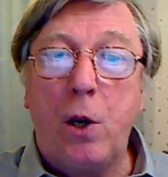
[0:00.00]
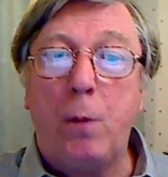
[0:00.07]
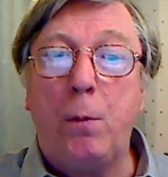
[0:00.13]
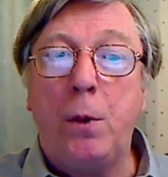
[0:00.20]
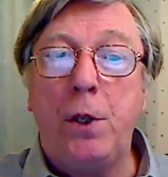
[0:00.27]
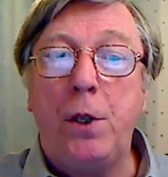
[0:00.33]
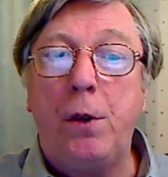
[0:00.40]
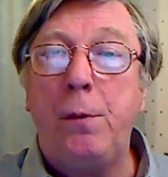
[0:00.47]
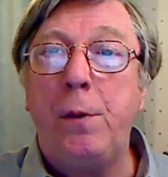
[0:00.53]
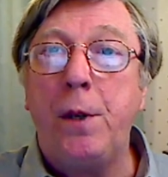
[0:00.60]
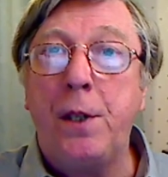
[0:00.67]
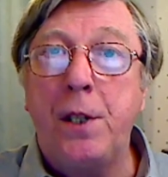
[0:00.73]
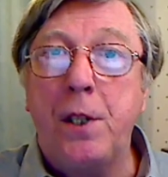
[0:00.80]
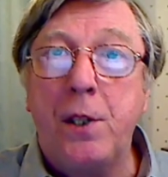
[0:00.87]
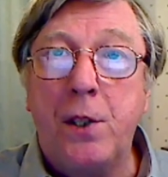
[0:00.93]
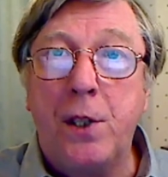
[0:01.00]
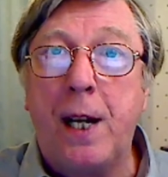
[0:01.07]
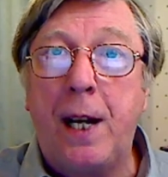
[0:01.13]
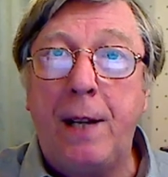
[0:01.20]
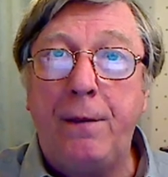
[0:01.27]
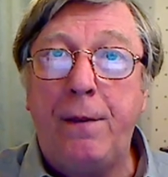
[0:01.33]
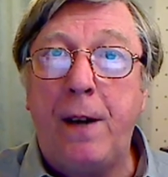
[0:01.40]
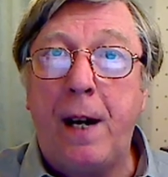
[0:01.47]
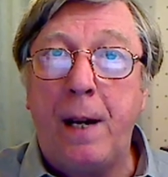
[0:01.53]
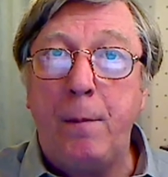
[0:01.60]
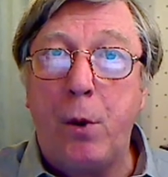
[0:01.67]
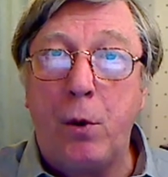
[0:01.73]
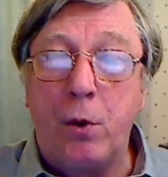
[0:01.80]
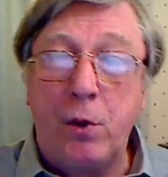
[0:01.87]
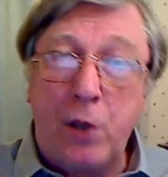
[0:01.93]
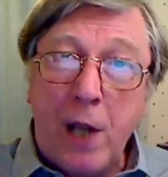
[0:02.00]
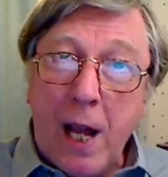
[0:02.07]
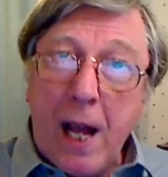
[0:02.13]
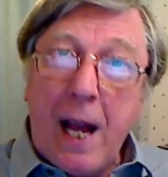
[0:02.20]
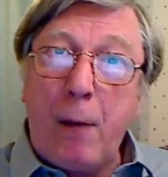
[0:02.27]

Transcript: top 100 sci-fi books,